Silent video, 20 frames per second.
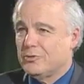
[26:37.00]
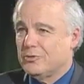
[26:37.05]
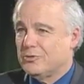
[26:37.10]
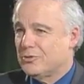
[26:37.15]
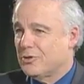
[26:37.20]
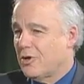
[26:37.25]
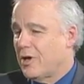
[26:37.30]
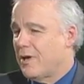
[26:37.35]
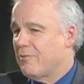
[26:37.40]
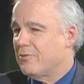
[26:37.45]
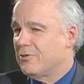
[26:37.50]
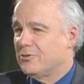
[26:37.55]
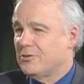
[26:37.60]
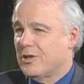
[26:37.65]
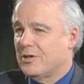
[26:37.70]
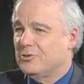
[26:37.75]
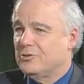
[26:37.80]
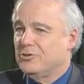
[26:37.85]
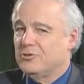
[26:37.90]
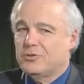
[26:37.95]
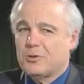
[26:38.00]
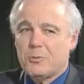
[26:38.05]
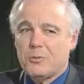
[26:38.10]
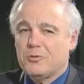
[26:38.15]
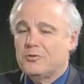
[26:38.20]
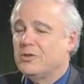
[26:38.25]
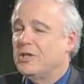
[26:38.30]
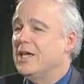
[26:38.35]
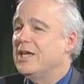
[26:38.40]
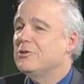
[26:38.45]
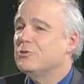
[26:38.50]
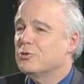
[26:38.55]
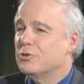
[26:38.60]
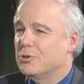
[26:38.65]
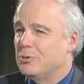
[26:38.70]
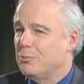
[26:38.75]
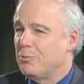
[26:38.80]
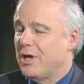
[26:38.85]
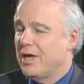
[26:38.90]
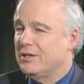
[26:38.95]
so emphasizing so much the
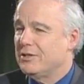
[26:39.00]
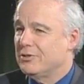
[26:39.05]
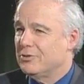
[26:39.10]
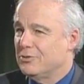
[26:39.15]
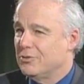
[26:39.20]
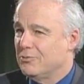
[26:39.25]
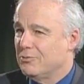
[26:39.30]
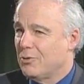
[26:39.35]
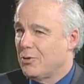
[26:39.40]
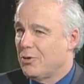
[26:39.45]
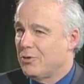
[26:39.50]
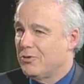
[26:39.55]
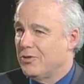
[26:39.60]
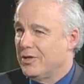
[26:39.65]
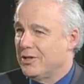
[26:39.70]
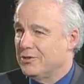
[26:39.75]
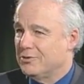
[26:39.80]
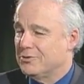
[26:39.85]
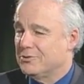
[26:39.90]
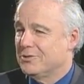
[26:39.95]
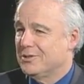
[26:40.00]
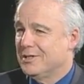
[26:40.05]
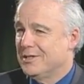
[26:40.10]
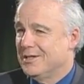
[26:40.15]
interdependence of all things,